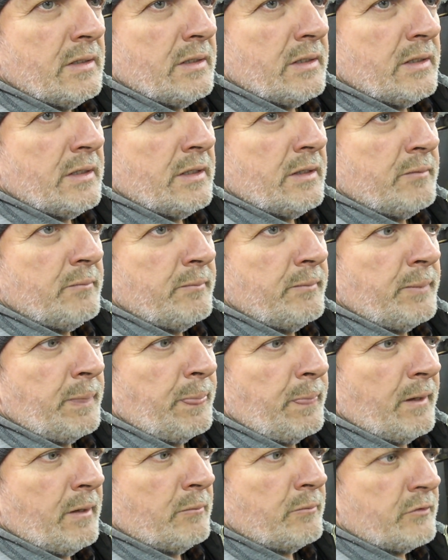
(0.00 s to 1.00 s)

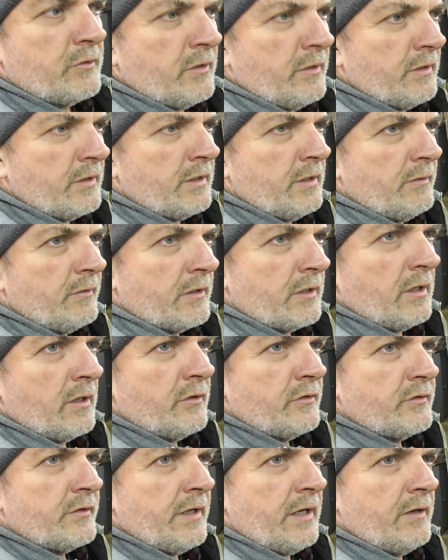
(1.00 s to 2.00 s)
I'm trying to keep the
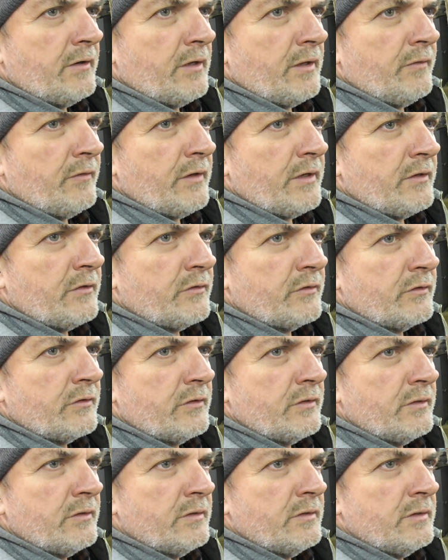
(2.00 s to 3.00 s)
cost down on
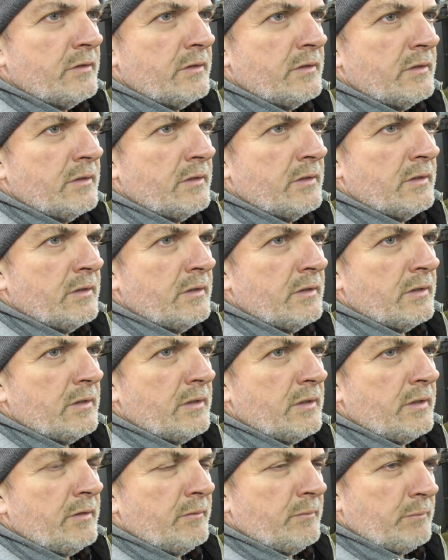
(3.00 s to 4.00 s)
this,
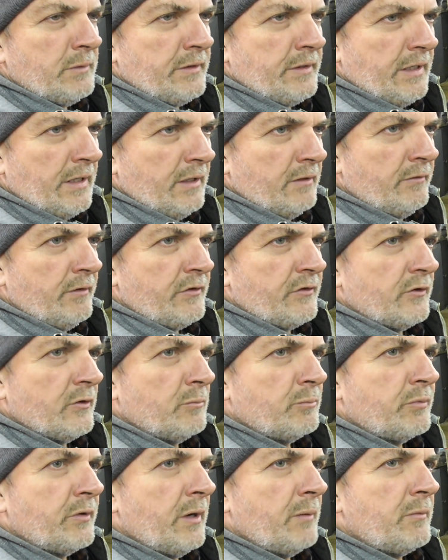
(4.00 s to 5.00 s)
and with that
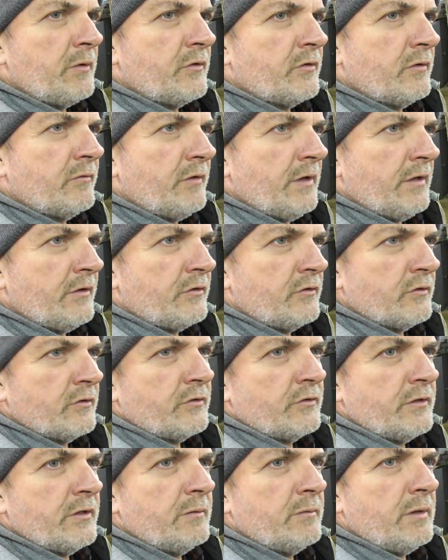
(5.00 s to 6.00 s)
original premise of let's
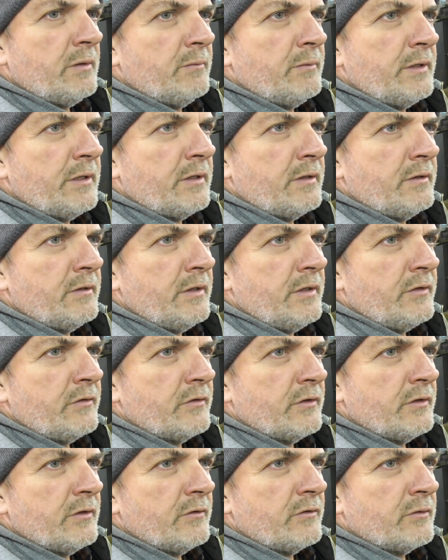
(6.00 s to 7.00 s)
just see what we
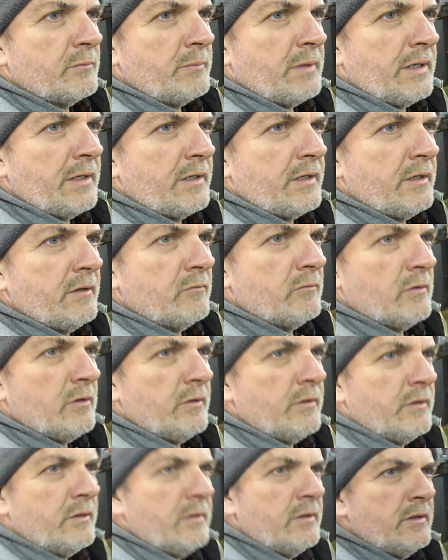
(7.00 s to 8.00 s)
need to do to make it
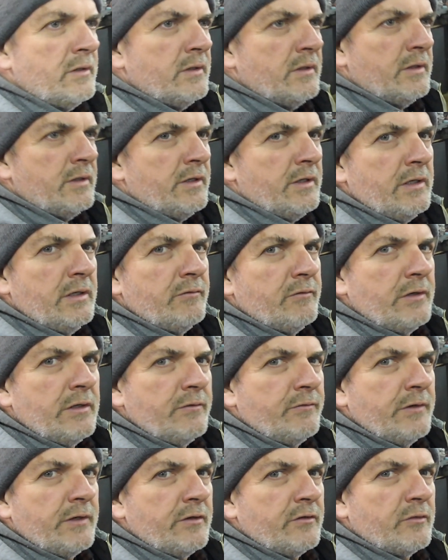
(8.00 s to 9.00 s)
run, even
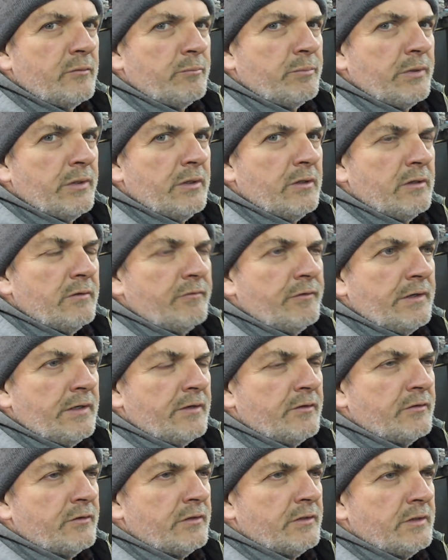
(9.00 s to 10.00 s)
if it isn't
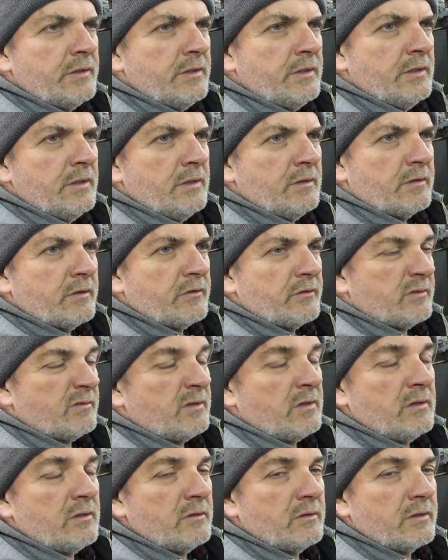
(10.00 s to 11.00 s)
perfect, because
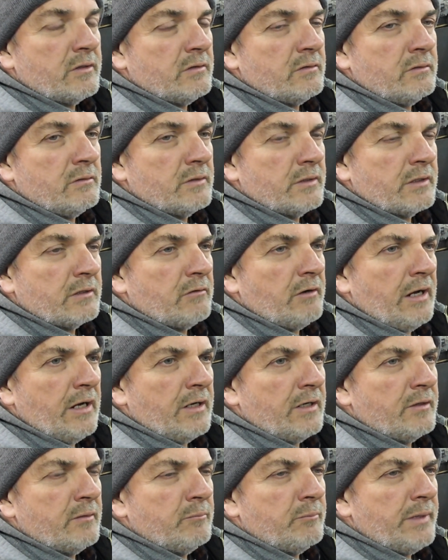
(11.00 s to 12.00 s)
I've got to look at all the
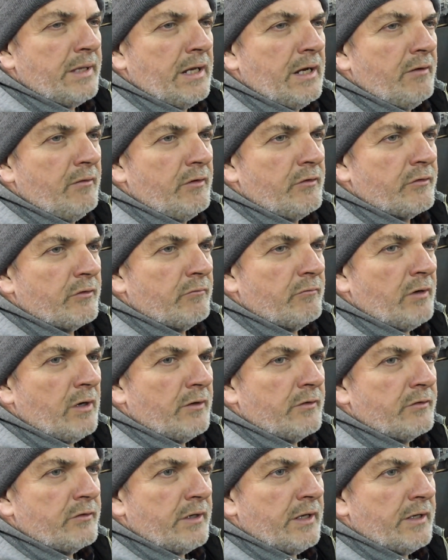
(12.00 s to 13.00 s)
crank and bearings and
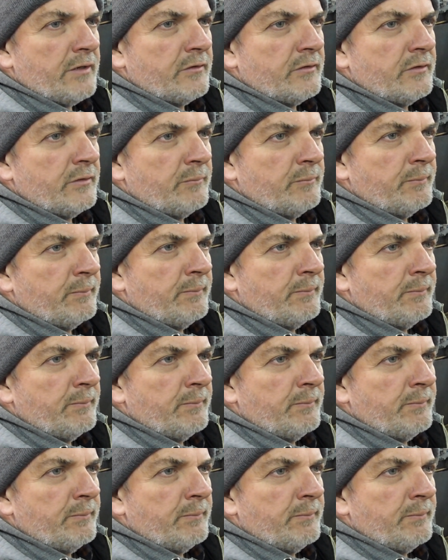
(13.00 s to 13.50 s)
rods yet.